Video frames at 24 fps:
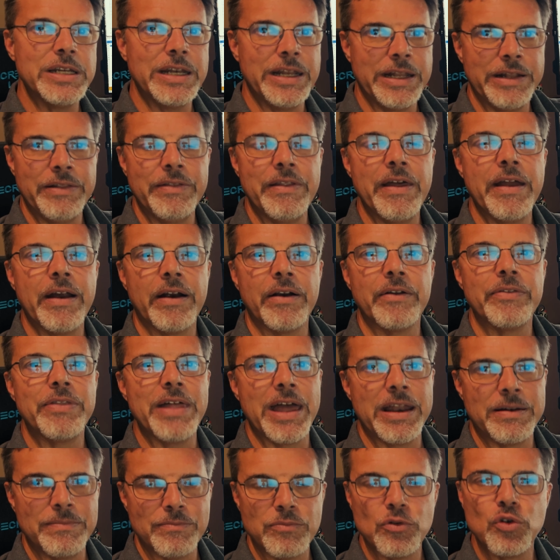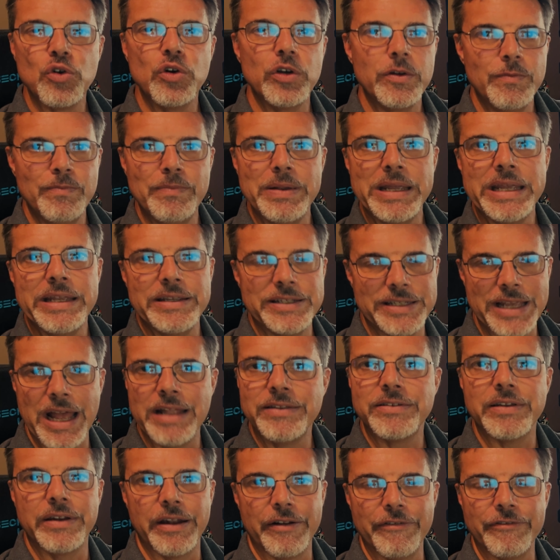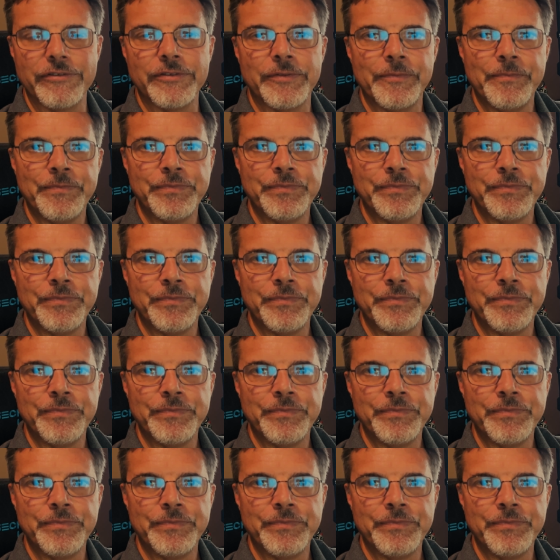in there that could be sensitive.